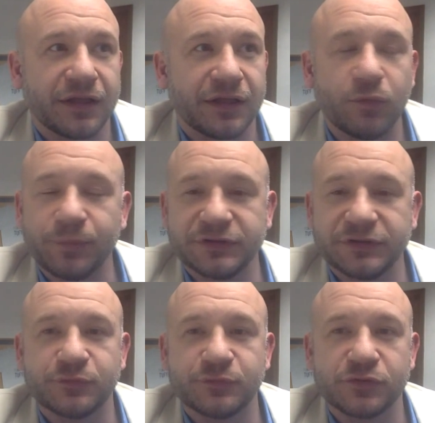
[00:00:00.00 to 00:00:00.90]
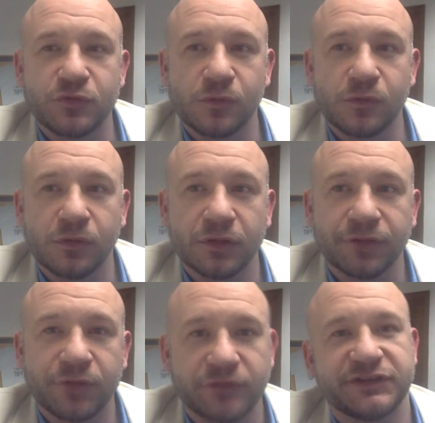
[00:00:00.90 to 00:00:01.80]
It will be super cool
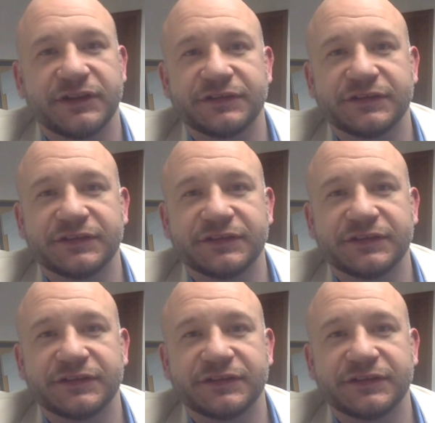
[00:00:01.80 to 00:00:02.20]
if you have a chance